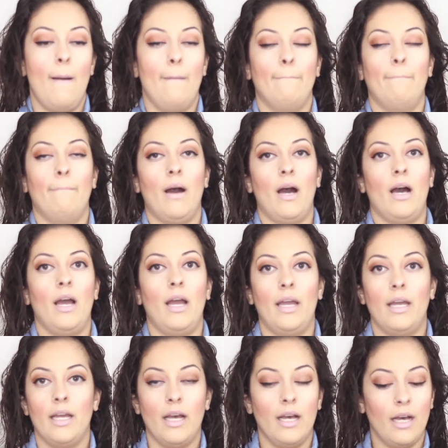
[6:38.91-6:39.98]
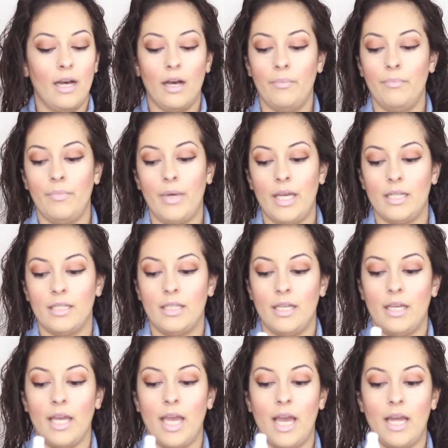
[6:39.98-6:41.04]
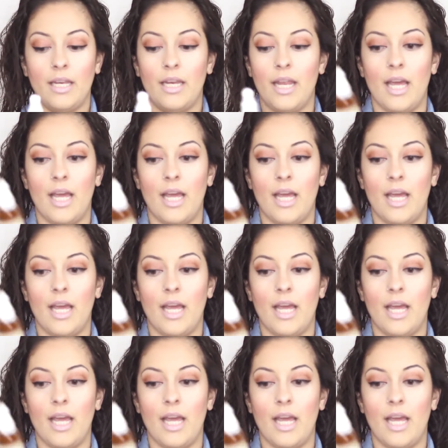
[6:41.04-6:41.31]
my amazing handy